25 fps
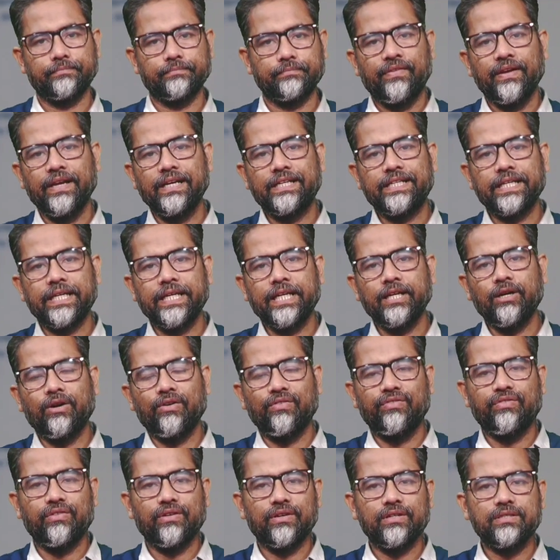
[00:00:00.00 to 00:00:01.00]
Field training
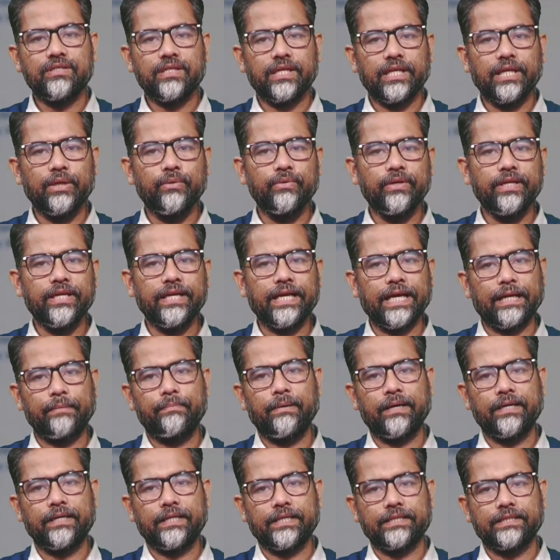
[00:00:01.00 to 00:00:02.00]
offers unique
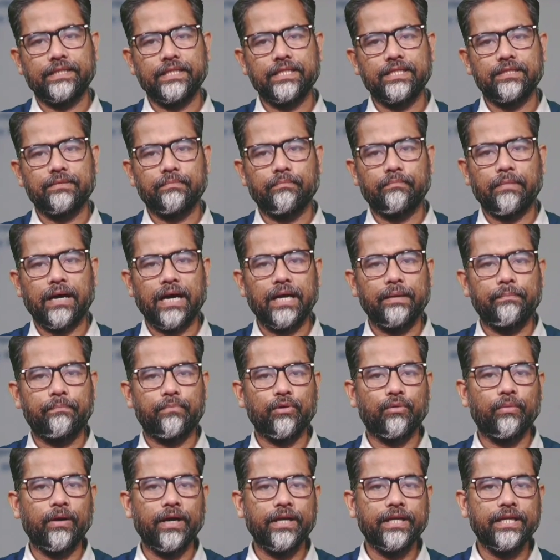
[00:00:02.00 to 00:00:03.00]
advantages by
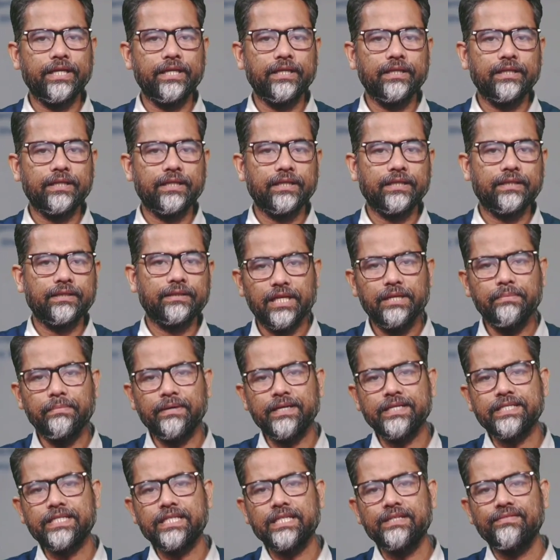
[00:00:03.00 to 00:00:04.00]
providing
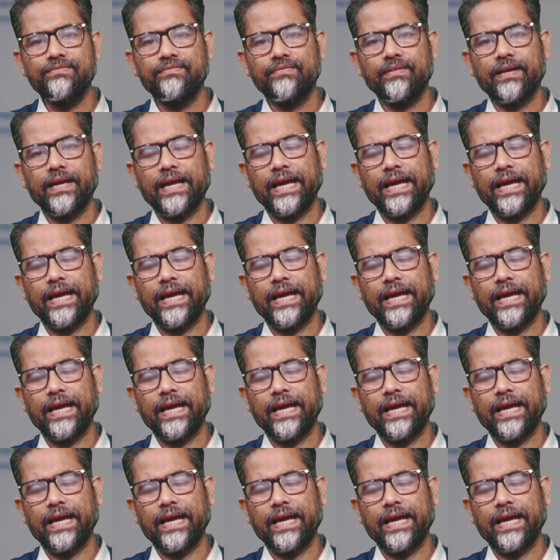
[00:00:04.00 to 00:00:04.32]
immersive,